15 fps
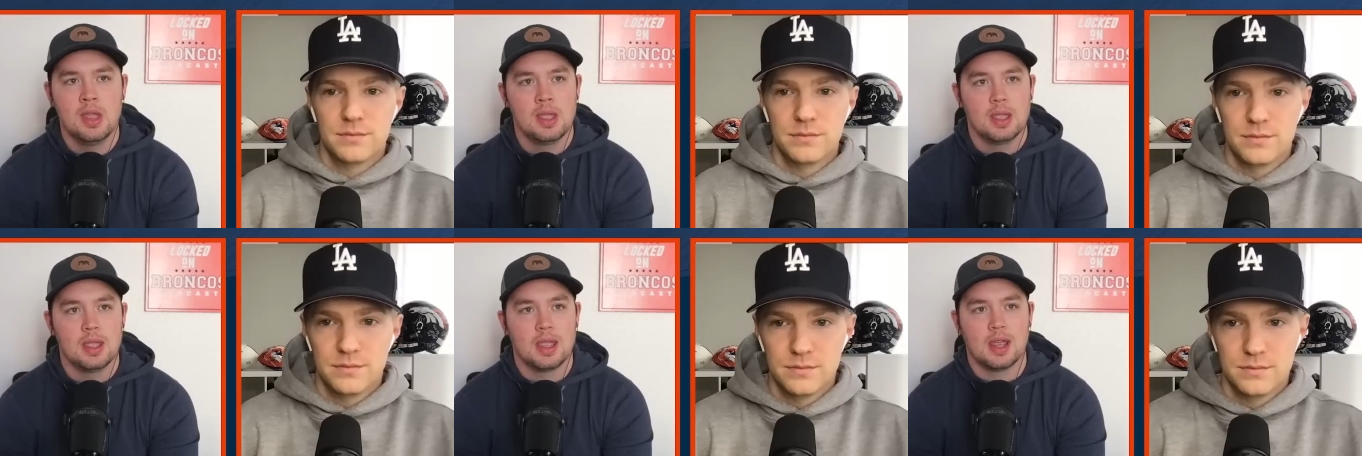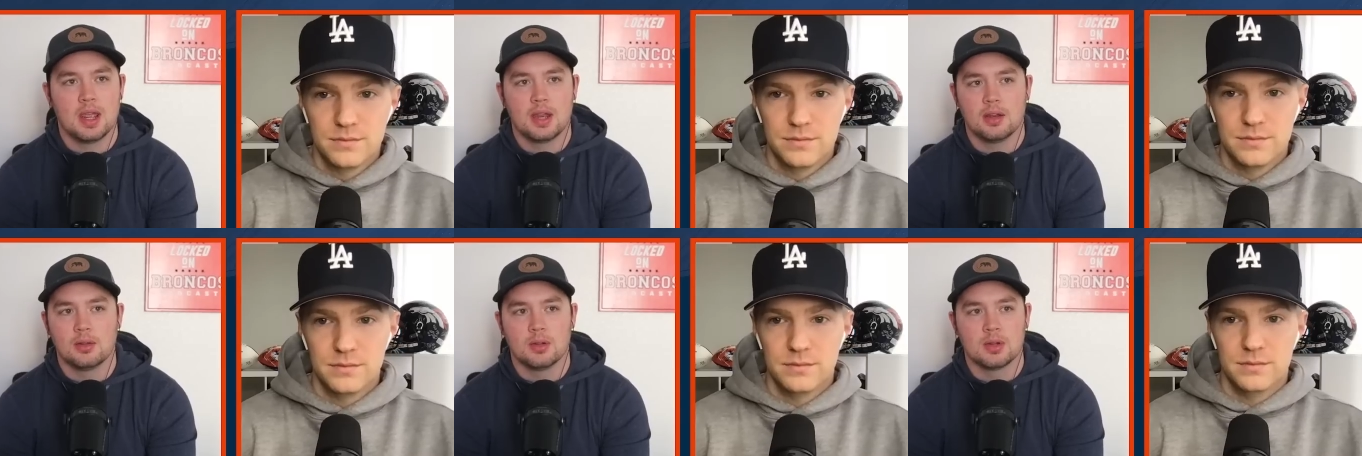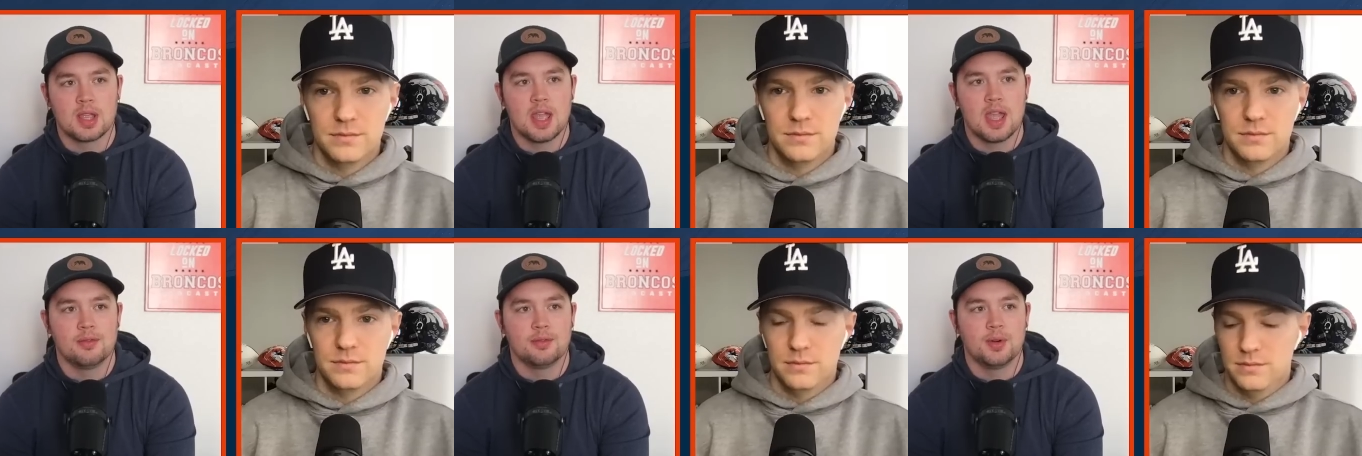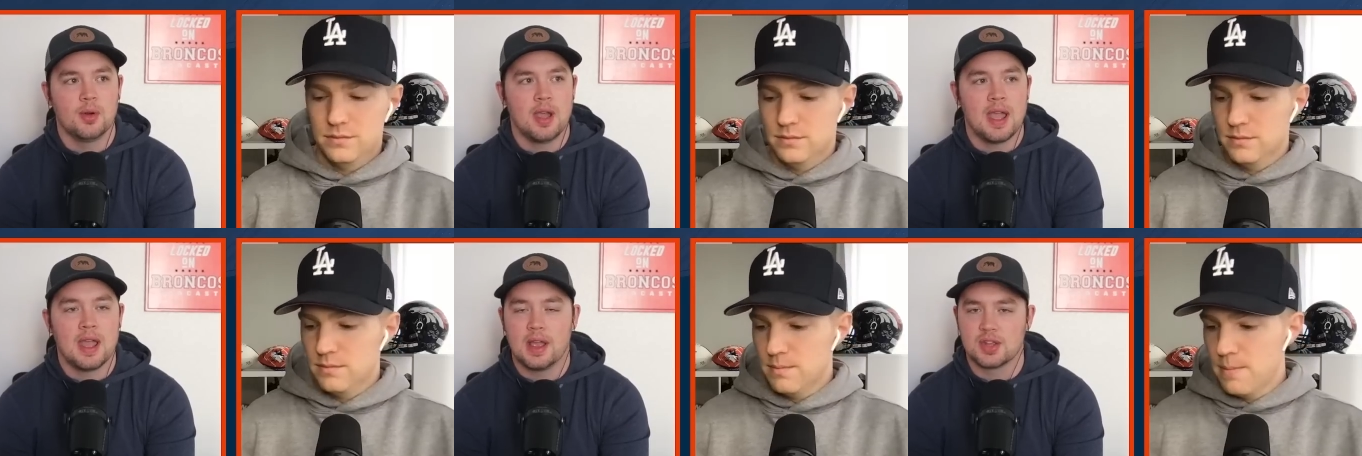Speaker 1: And, and, look, Evero,
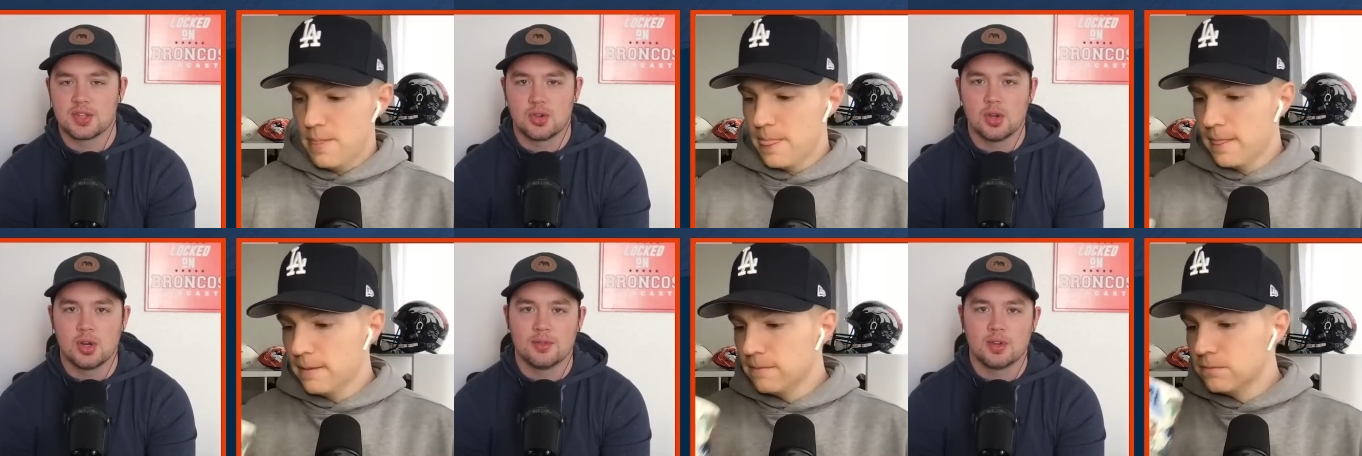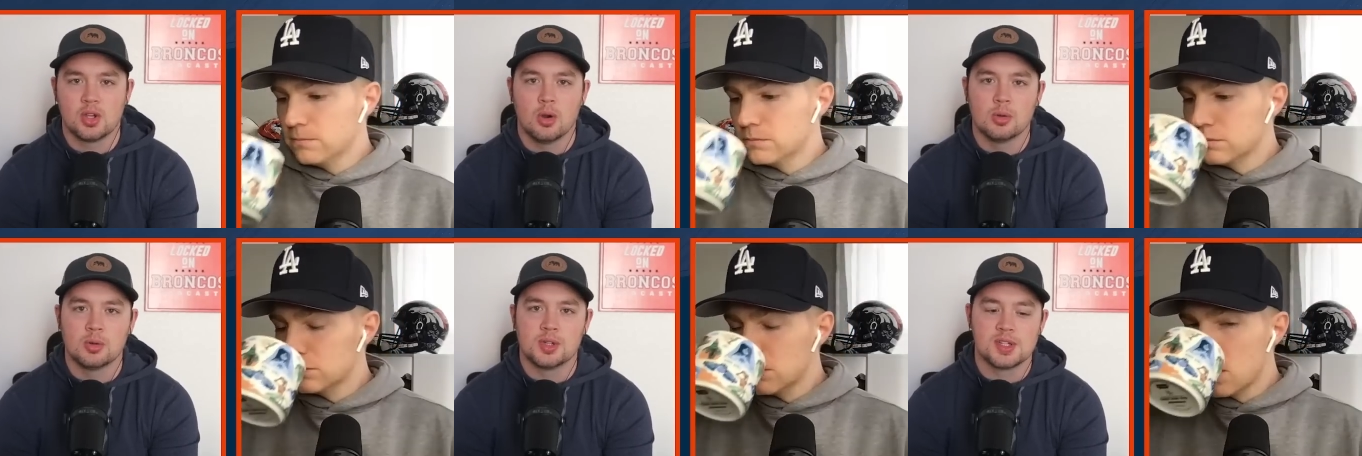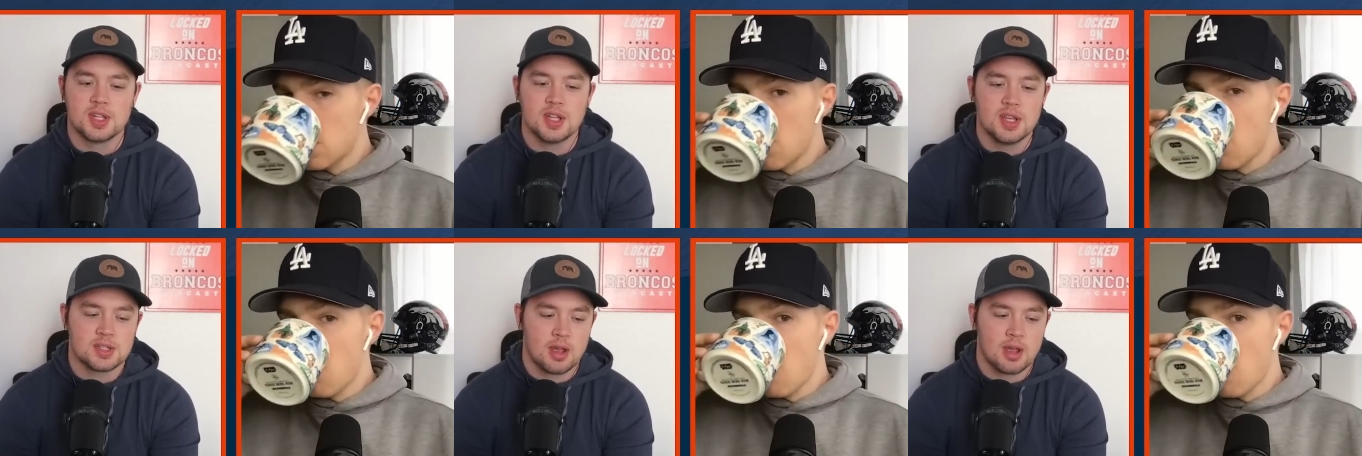as good of a coach as he is,